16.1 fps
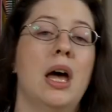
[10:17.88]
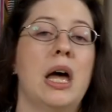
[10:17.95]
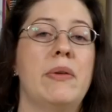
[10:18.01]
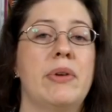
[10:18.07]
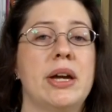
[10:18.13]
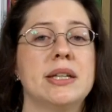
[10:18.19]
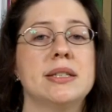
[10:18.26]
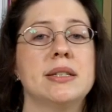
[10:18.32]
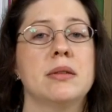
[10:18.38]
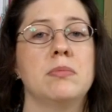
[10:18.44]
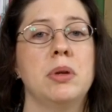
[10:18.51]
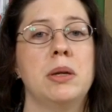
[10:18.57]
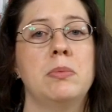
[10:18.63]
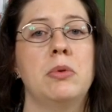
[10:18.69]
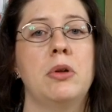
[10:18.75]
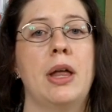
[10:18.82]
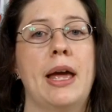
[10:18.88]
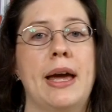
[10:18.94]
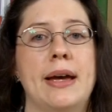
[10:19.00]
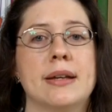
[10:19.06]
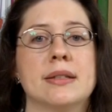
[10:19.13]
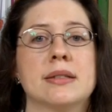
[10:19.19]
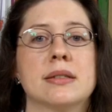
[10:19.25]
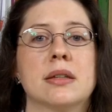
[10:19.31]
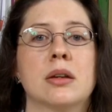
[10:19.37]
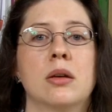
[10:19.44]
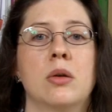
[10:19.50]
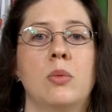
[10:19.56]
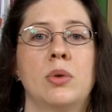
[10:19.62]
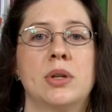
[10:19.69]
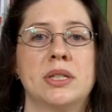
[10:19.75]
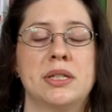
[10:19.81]
I've had some people ask,
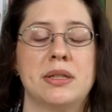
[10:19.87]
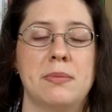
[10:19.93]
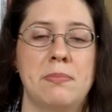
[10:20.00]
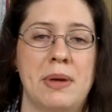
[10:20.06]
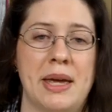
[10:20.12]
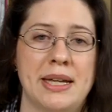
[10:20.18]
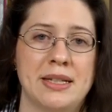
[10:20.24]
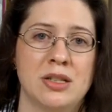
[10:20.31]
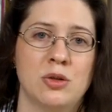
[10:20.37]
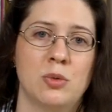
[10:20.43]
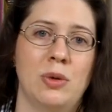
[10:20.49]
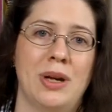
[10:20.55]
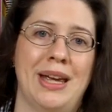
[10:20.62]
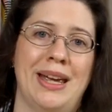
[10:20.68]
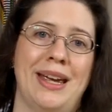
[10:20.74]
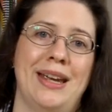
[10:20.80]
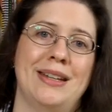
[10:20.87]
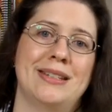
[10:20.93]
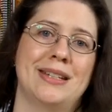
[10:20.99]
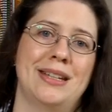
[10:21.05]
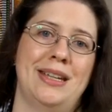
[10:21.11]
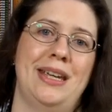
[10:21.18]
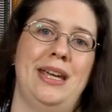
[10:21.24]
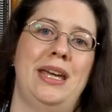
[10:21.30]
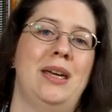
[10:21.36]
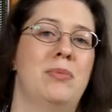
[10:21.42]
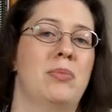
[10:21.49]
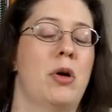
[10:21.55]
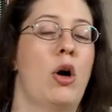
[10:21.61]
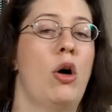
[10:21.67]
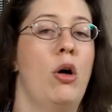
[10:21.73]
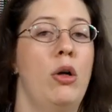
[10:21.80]
what's the best way to keep
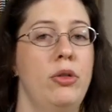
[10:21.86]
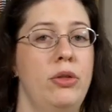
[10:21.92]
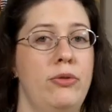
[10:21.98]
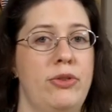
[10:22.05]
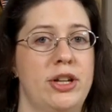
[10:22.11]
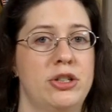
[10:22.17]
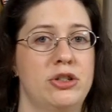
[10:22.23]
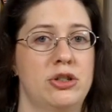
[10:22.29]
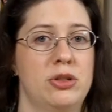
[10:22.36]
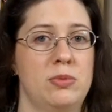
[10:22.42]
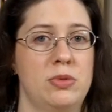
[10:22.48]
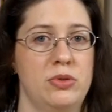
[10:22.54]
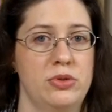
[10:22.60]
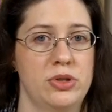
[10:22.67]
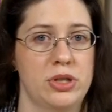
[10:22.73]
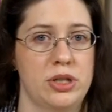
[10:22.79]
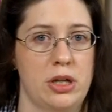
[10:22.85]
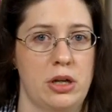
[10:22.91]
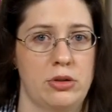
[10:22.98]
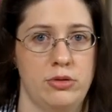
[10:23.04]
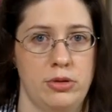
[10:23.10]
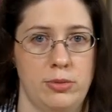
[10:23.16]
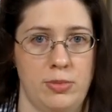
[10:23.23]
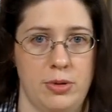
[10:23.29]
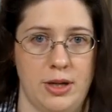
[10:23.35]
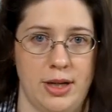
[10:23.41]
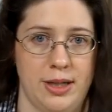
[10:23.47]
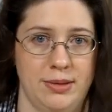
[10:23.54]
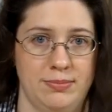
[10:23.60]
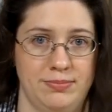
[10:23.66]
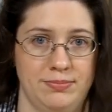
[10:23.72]
all the vegetables under the brine?